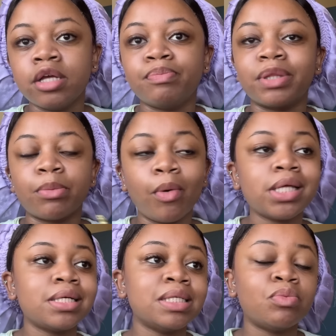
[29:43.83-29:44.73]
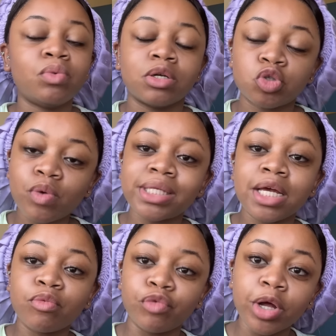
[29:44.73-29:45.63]
But the point is,
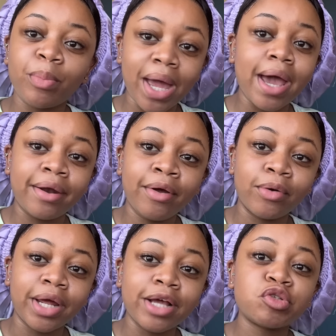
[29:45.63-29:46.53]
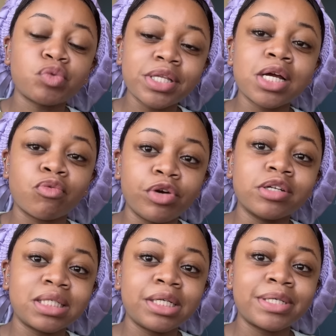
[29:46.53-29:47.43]
sweating real bad, okay? Sweating real
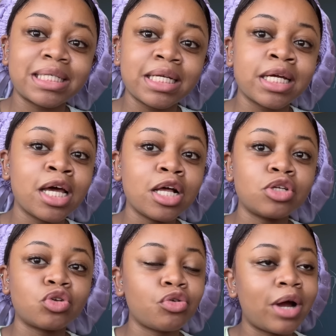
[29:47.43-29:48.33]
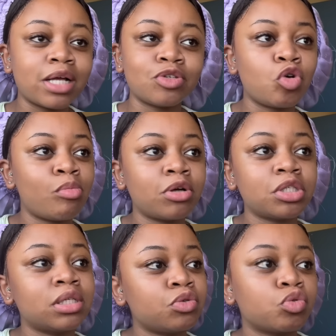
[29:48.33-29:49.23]
seriously. So you guys know how
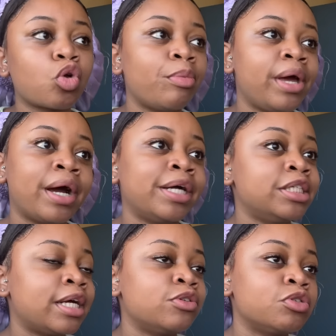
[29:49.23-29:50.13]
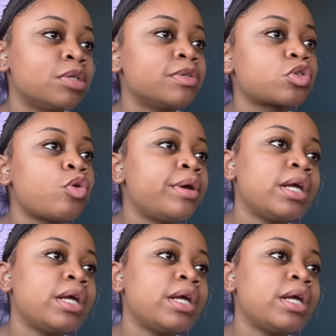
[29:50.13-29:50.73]
she said, so just oh,